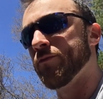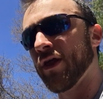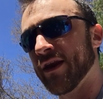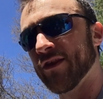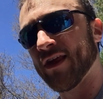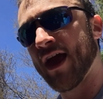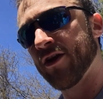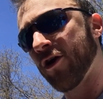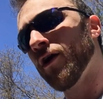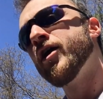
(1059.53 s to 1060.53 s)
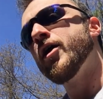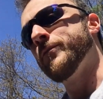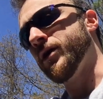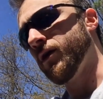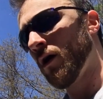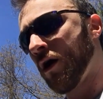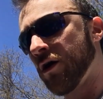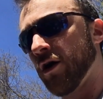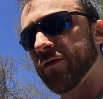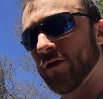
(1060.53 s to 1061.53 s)
play design or PR
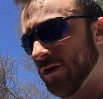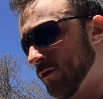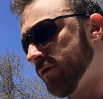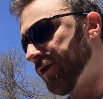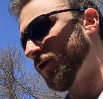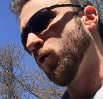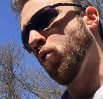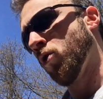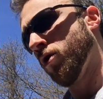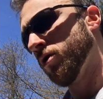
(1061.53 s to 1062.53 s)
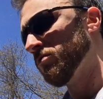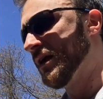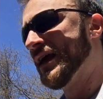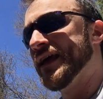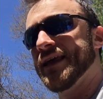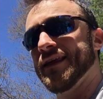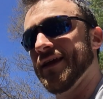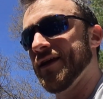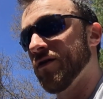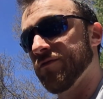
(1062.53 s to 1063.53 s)
or the suits or
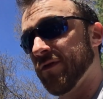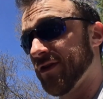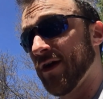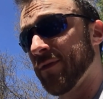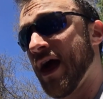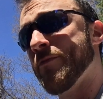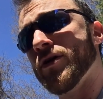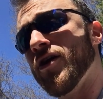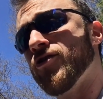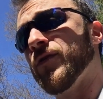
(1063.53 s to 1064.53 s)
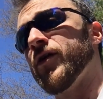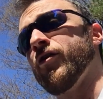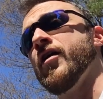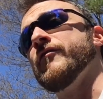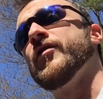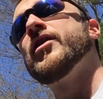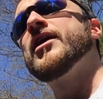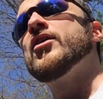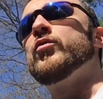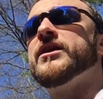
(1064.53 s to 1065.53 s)
some combination thereof.
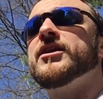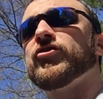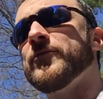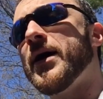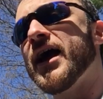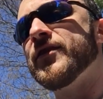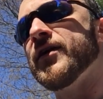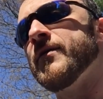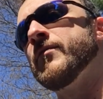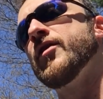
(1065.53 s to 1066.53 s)
We need to remind them